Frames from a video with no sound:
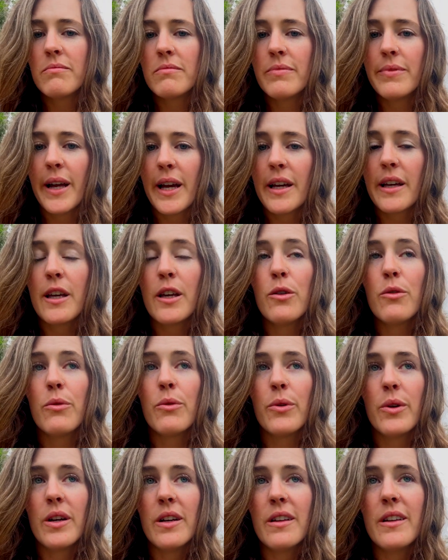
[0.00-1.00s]
Like, he
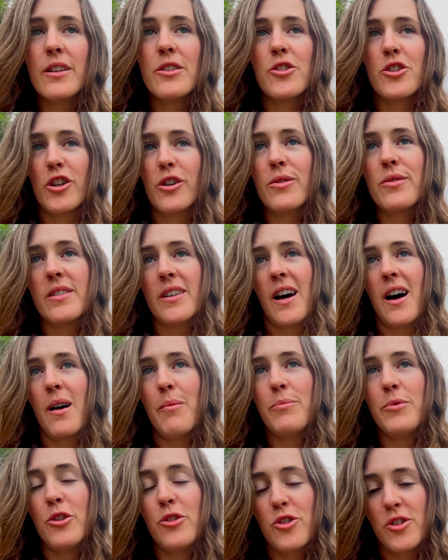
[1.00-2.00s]
really shows up.
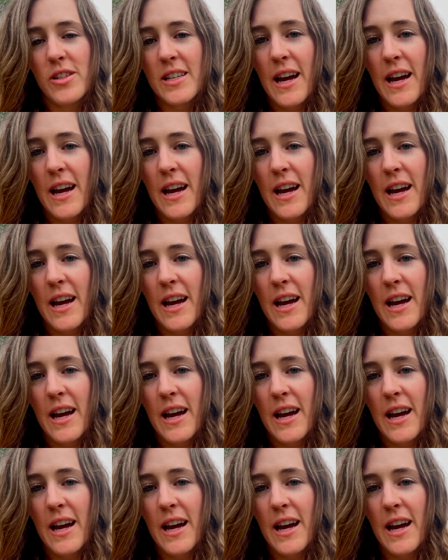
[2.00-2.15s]
You just